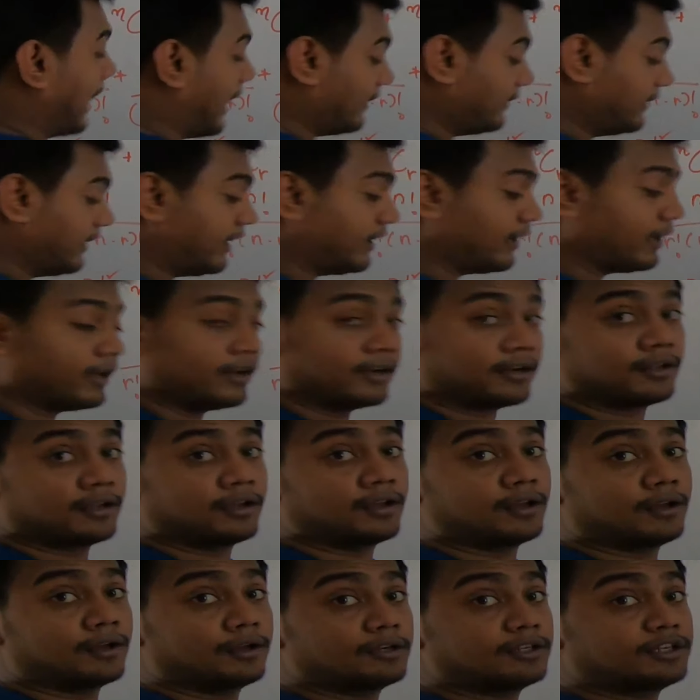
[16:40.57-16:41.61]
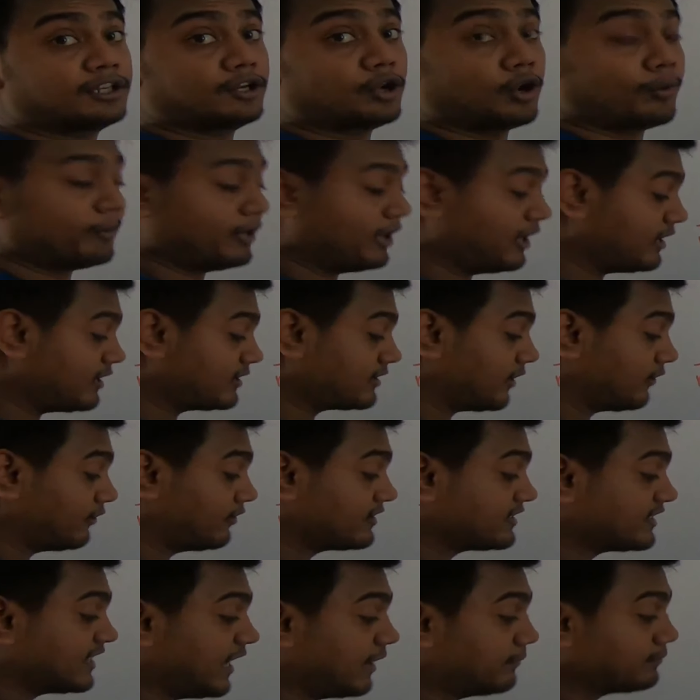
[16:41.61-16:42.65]
that their denominators are
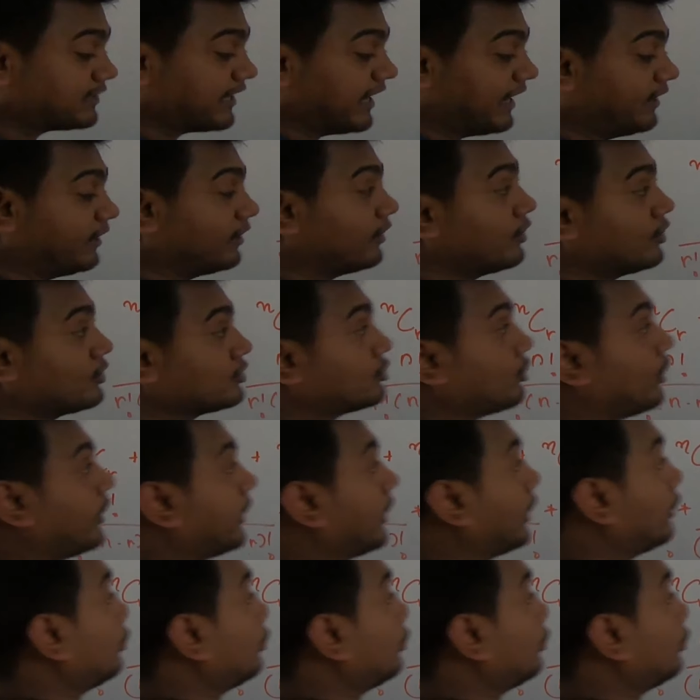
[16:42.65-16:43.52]
the same side. So I